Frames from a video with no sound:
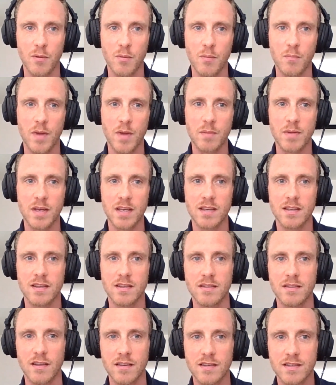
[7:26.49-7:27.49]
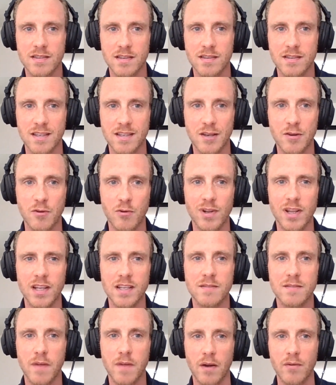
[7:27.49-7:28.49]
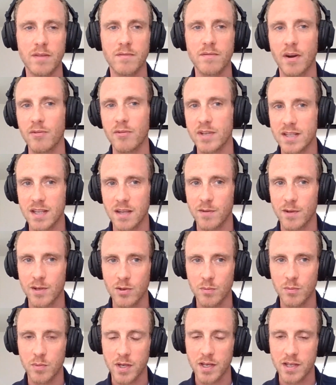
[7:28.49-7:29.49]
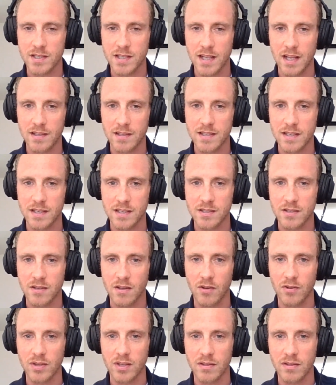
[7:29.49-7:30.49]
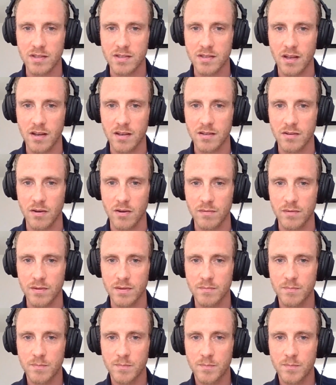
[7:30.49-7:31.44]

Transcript: maybe narcissistic or at least very, very difficult personalities on the other side often?